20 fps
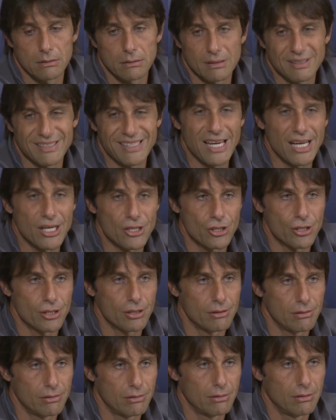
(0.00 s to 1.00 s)
search
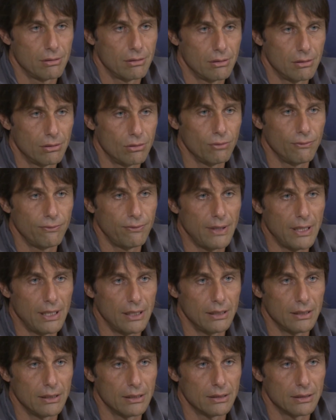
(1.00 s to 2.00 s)
to
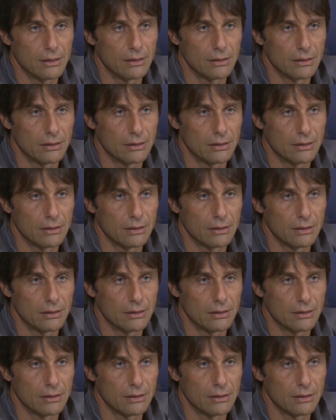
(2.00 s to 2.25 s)
find the